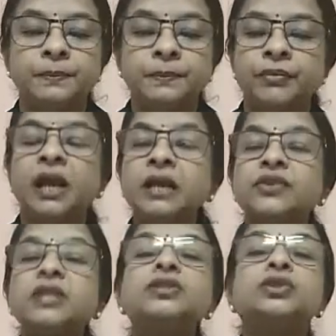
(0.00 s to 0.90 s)

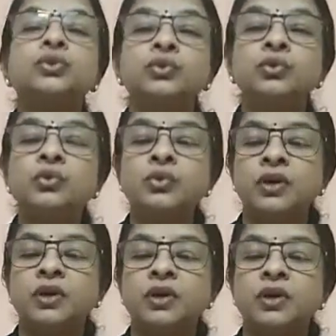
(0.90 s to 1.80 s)
Country 2,
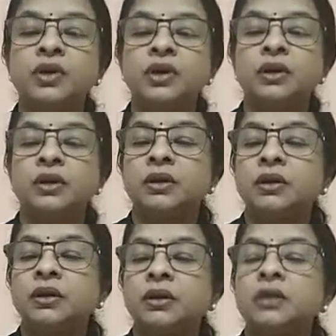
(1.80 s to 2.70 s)
Sri
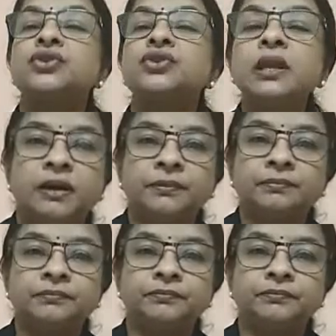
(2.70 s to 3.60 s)
Lanka.
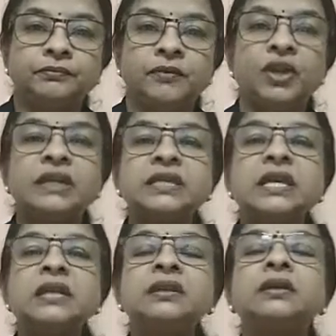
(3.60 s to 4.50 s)
You are
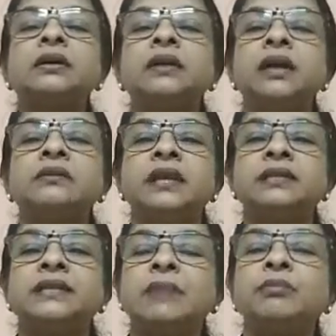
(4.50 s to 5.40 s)
seeing in the
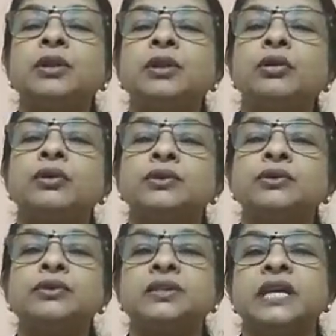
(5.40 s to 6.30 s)
example also,
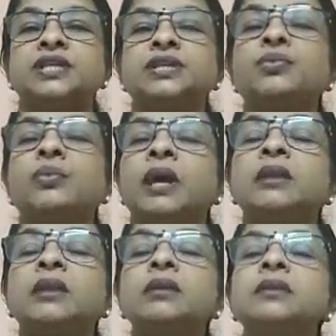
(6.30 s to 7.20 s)
the section
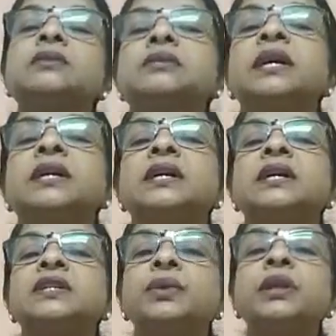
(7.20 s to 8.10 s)
1 starts with
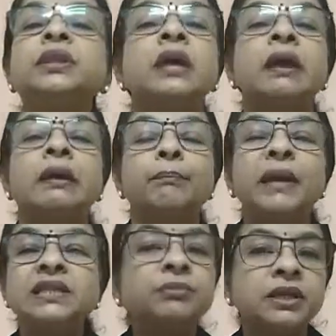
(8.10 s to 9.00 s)
Belgium
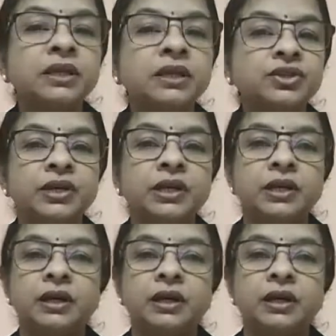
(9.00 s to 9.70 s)
and Sri Lanka.